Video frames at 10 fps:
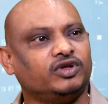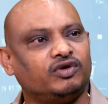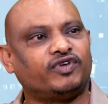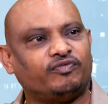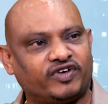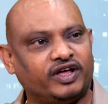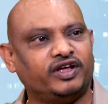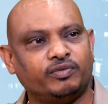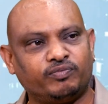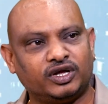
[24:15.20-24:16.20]
them, from
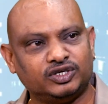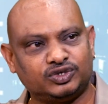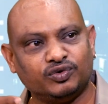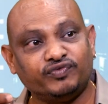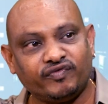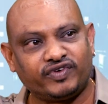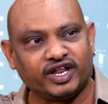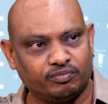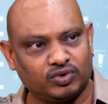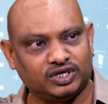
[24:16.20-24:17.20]
5 employees to
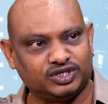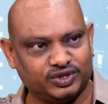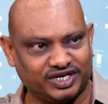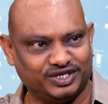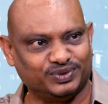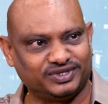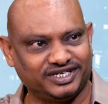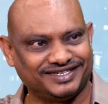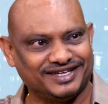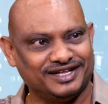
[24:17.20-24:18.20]
15 employees, you can use this,